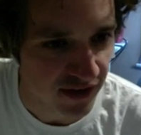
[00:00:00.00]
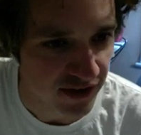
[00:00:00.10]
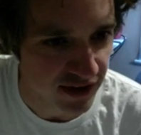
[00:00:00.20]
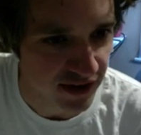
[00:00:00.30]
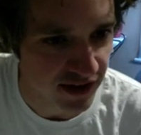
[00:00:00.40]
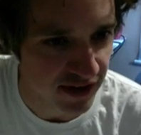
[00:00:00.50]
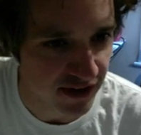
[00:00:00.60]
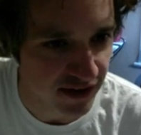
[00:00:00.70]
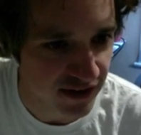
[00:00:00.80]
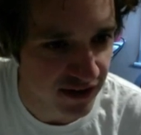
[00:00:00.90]
and they're
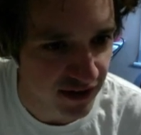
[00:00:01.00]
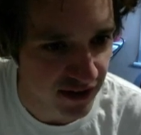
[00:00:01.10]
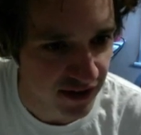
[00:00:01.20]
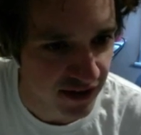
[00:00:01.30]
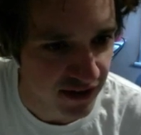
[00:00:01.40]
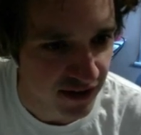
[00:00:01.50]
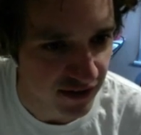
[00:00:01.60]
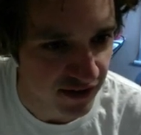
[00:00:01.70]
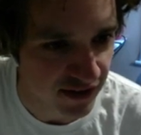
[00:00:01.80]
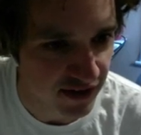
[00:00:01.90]
kind of
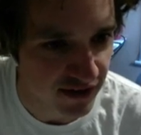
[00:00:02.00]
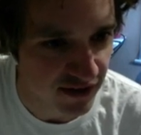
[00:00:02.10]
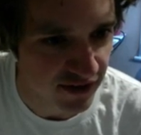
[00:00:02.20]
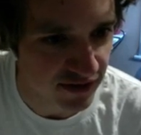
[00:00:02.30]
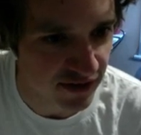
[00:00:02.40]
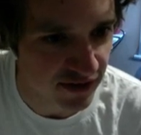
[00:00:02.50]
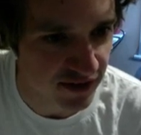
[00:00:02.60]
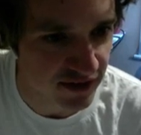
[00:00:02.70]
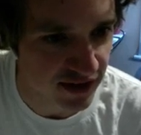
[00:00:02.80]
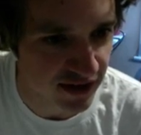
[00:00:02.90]
they sort of,
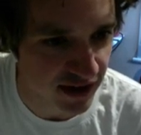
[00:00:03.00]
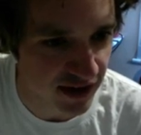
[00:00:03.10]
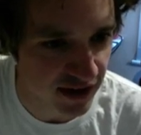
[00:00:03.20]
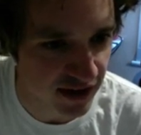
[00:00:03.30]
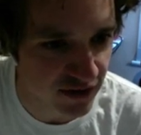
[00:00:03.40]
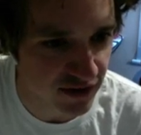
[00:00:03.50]
I was like, I